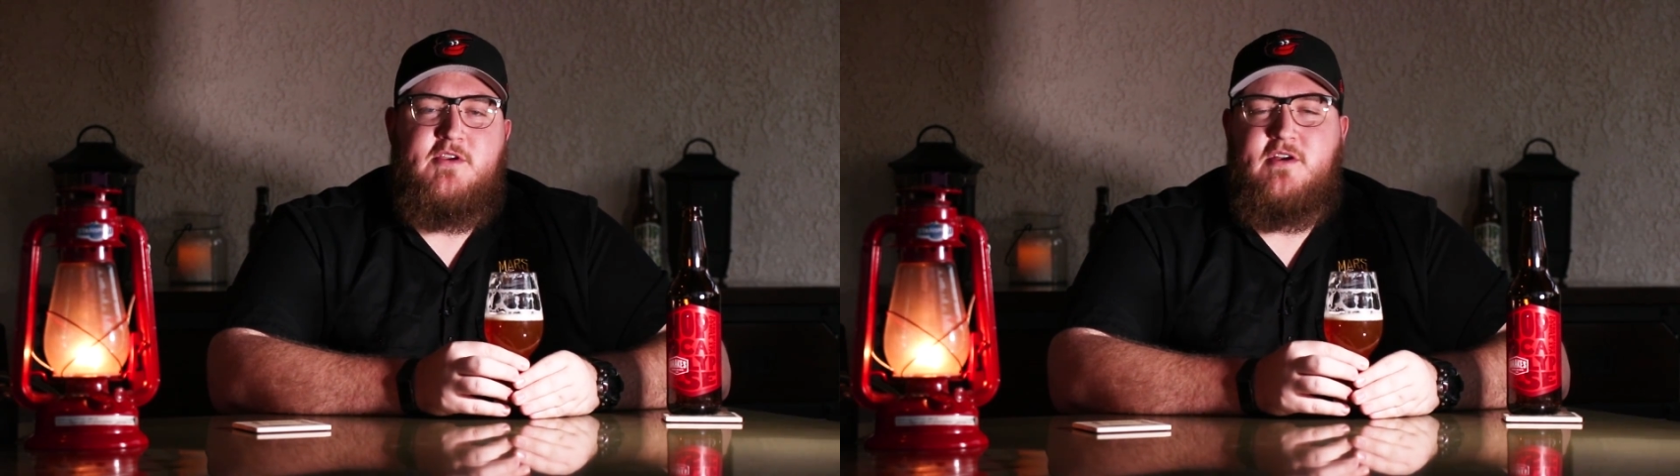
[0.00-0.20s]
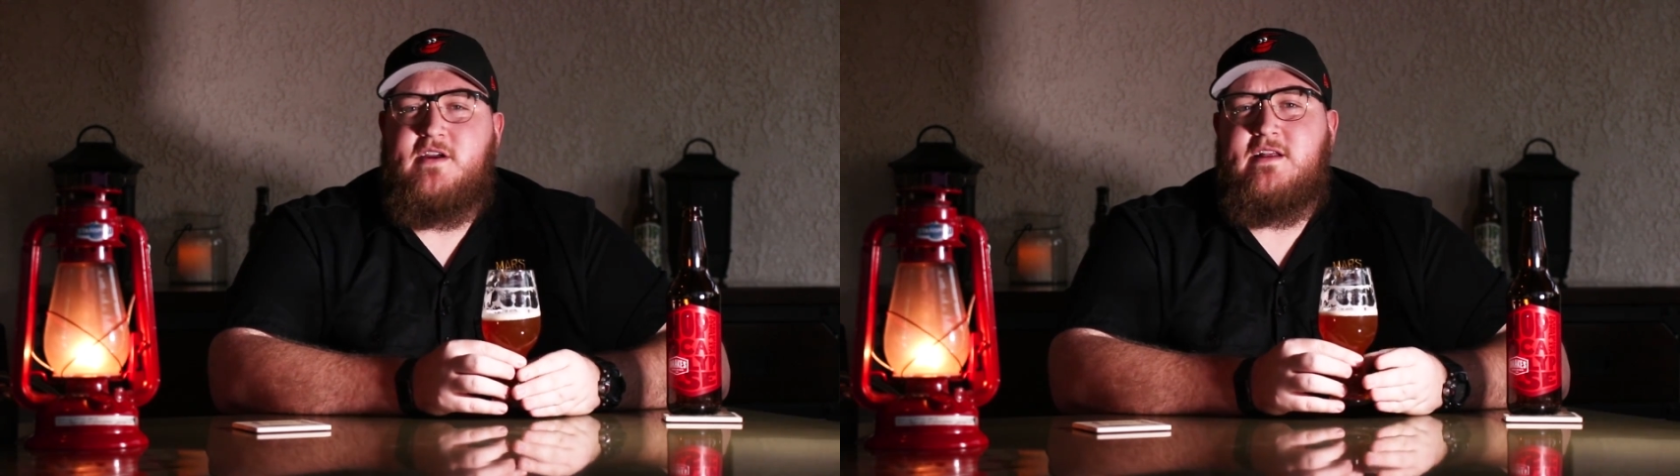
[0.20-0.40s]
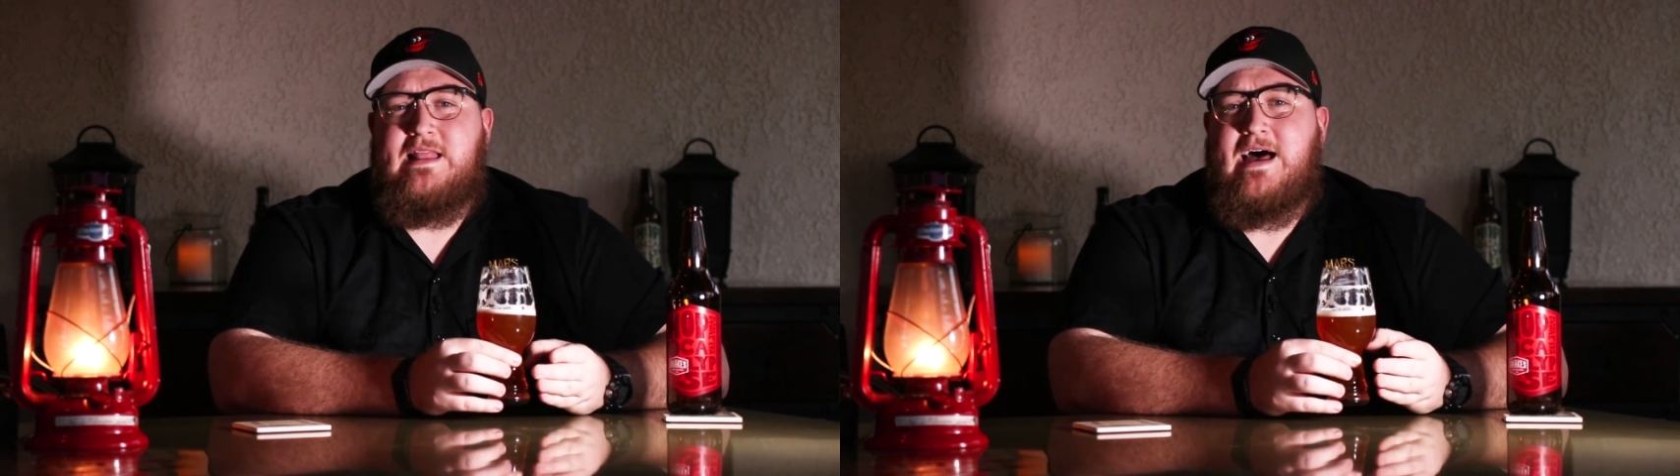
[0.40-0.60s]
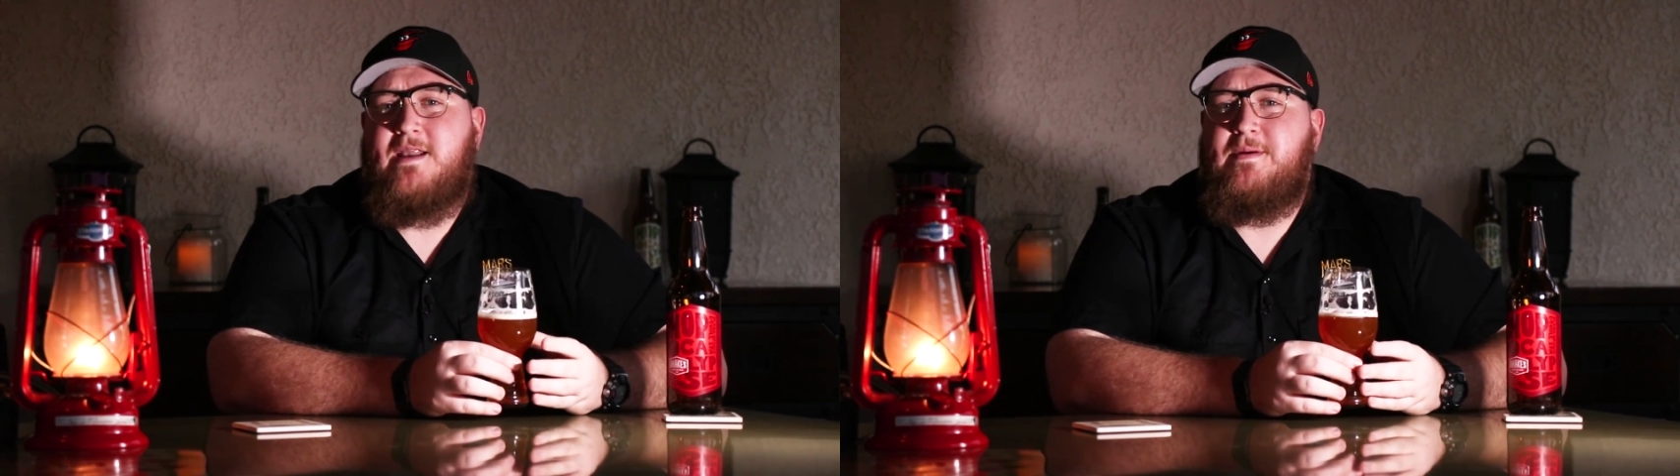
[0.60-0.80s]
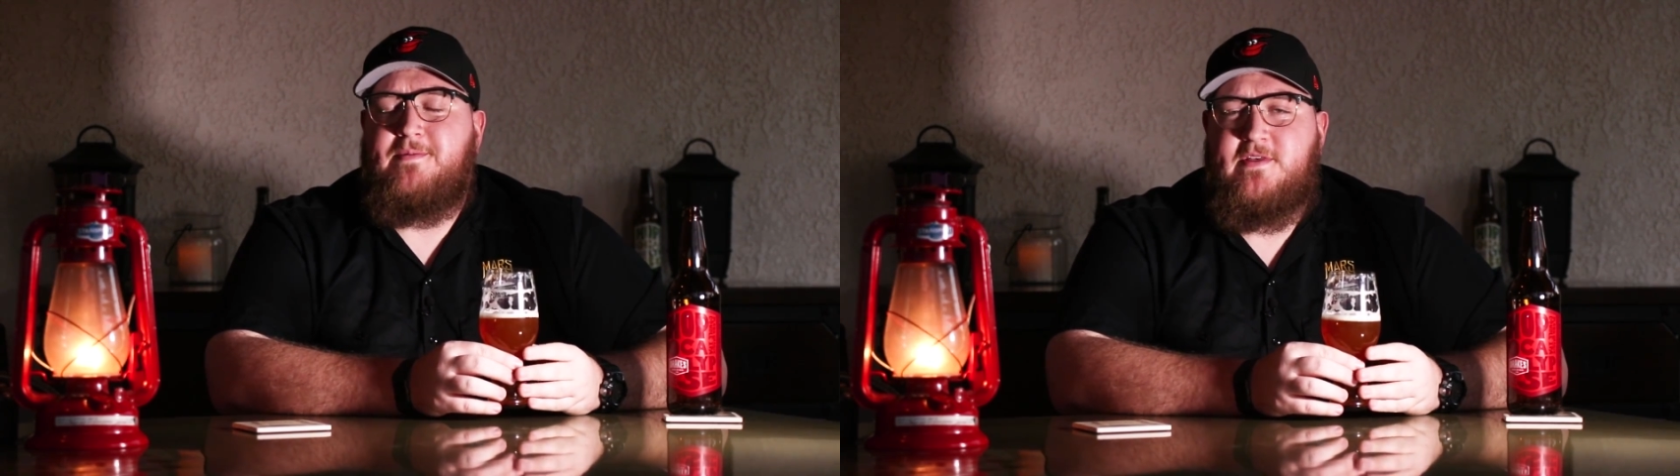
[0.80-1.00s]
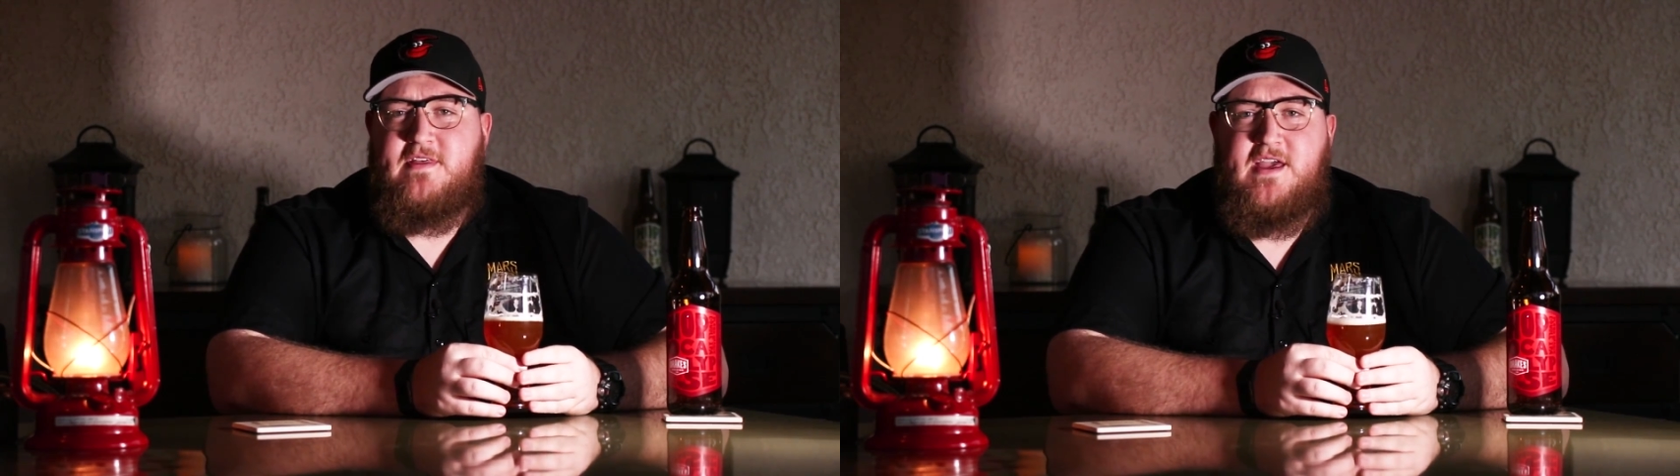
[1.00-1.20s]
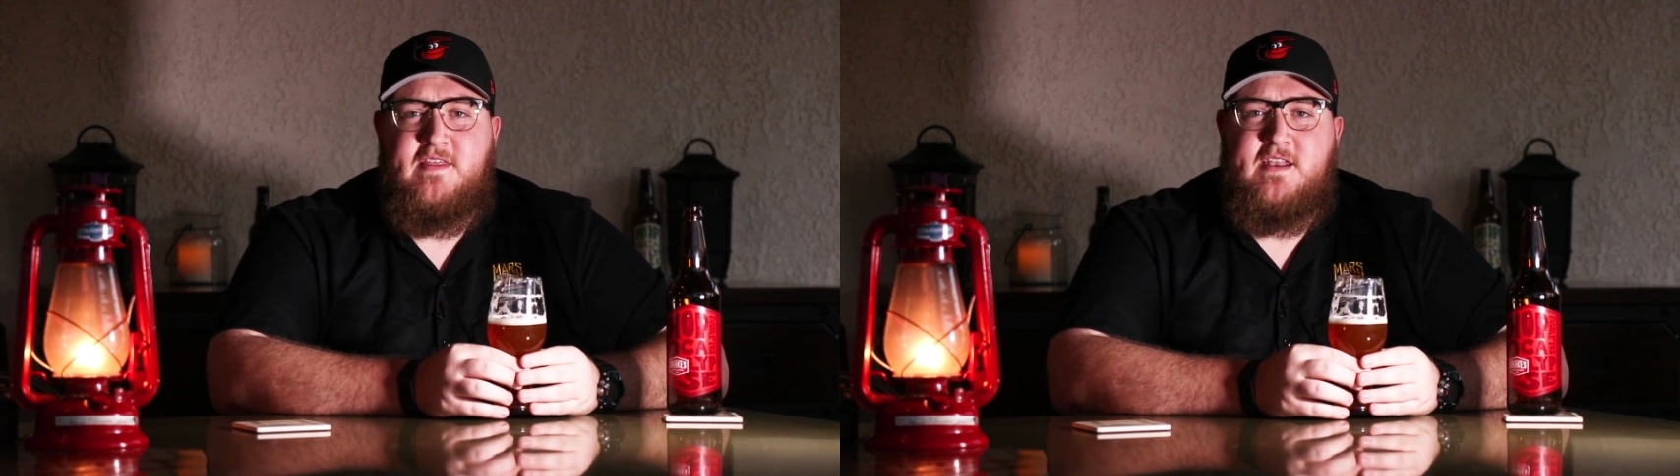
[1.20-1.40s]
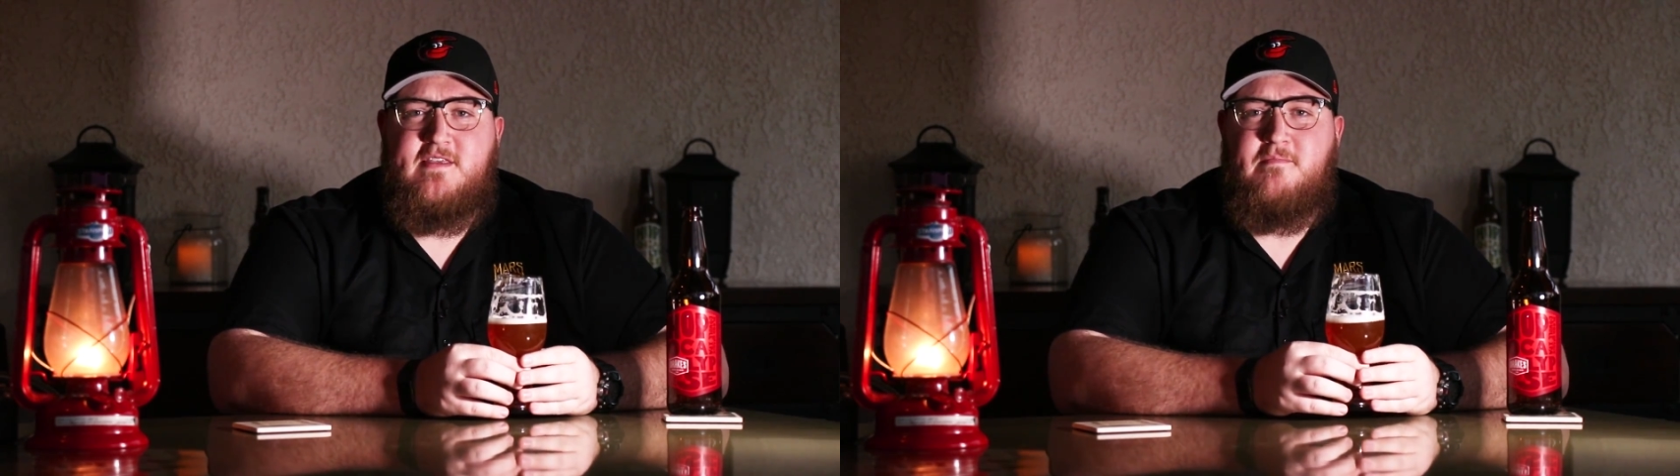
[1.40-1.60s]
You'll hear a lot of people say
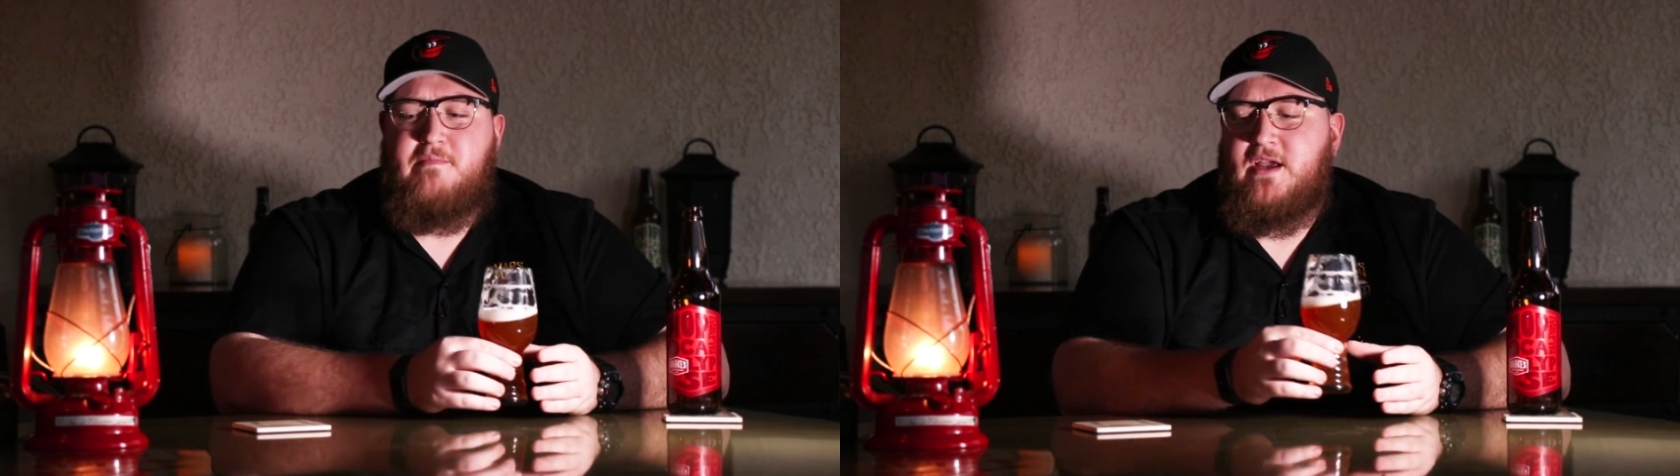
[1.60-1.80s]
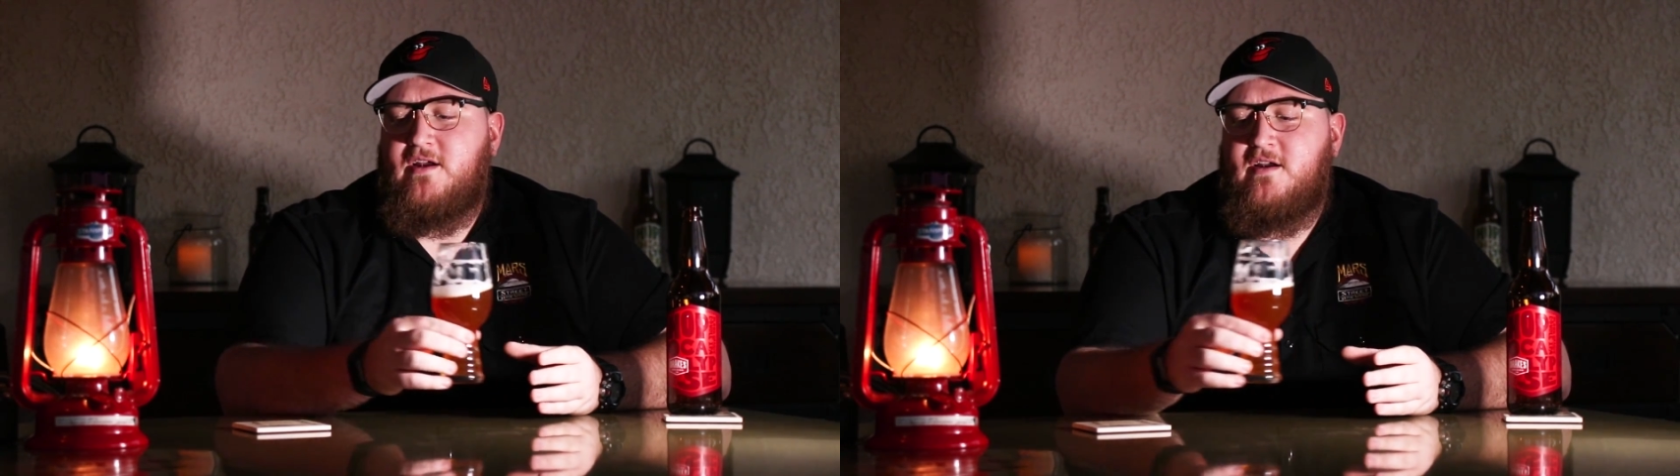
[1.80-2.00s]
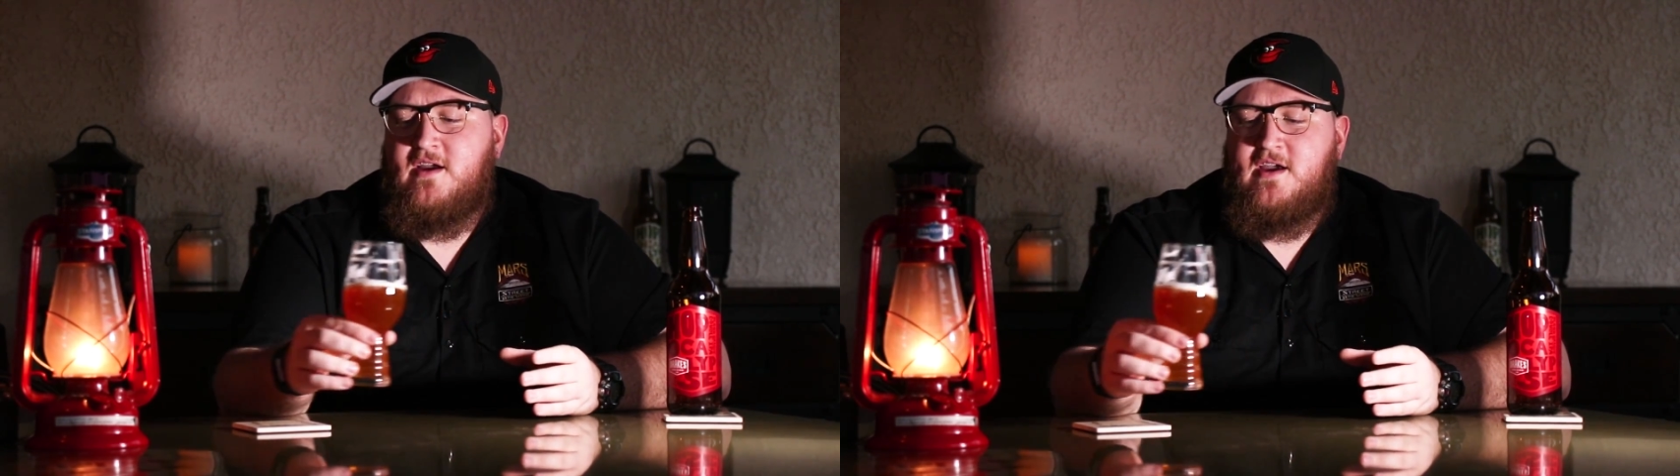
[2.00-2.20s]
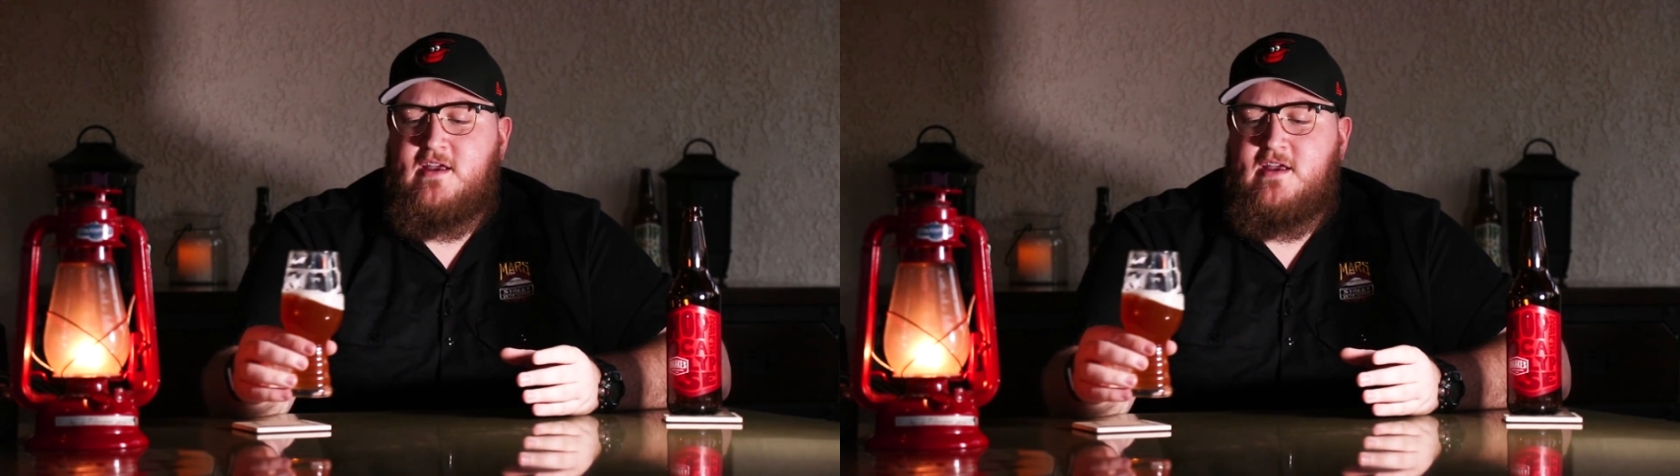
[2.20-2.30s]
that it's a beer